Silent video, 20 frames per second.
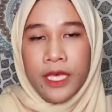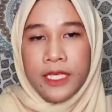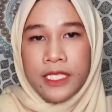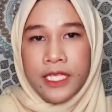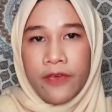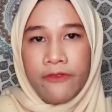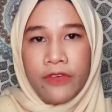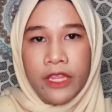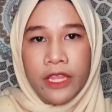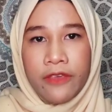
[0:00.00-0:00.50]

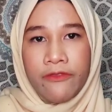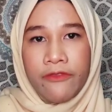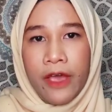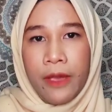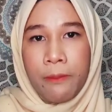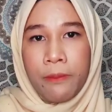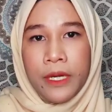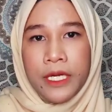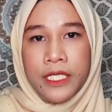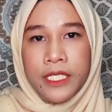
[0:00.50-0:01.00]

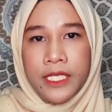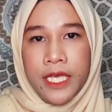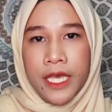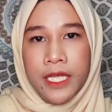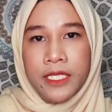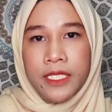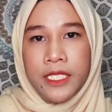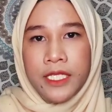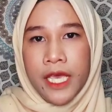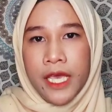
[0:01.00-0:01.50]

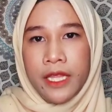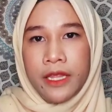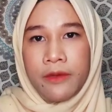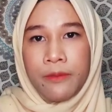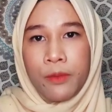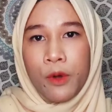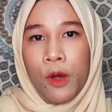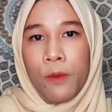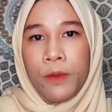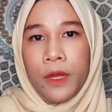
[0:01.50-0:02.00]
75% say the
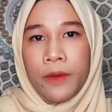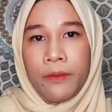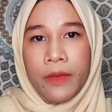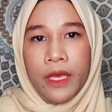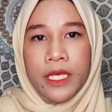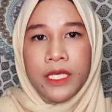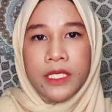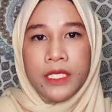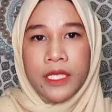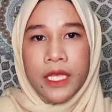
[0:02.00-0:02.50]
problem
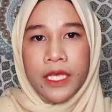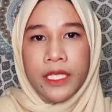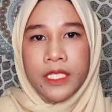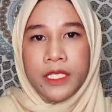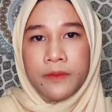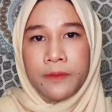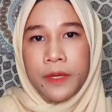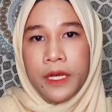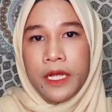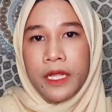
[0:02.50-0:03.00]
is
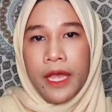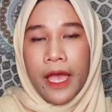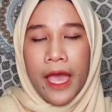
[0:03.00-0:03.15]
tangible,